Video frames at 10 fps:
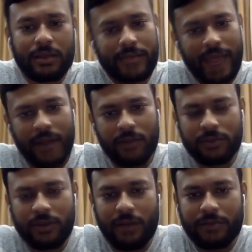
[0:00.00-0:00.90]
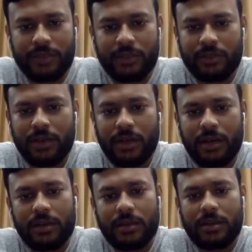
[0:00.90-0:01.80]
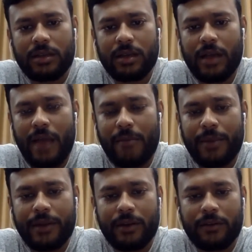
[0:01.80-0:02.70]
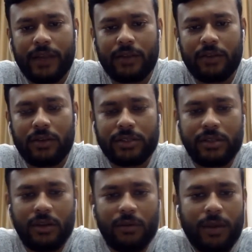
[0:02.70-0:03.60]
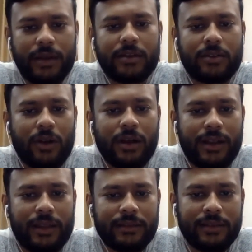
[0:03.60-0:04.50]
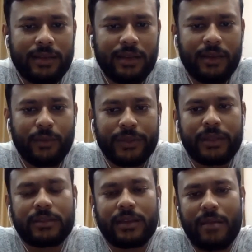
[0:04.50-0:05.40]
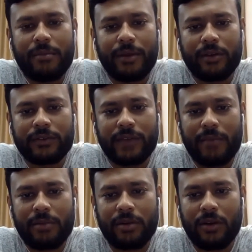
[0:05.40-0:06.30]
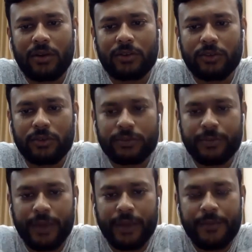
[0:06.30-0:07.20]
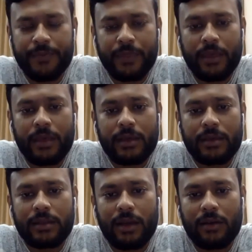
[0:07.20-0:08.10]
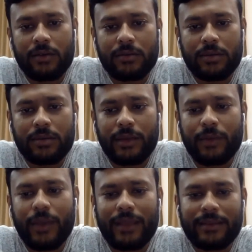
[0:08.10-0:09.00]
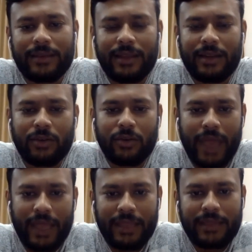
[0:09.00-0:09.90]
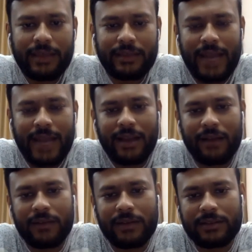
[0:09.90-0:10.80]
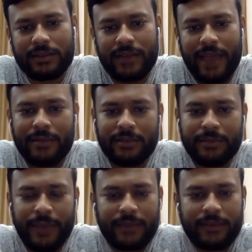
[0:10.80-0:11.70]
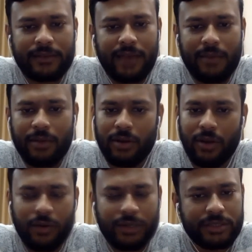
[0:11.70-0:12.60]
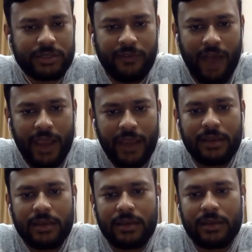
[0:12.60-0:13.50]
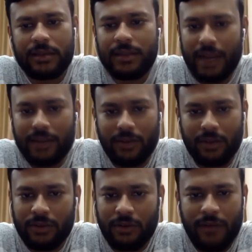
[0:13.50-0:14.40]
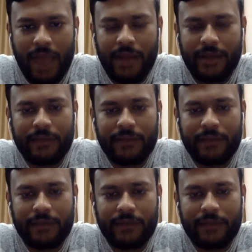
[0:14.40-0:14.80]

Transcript: that also comes into the ambit of technology law, but not necessarily within the ambit of cyber law, so to speak. Now, you can say that no, anything that governs the cyberspace is cyber law, which is fine. That's also a valid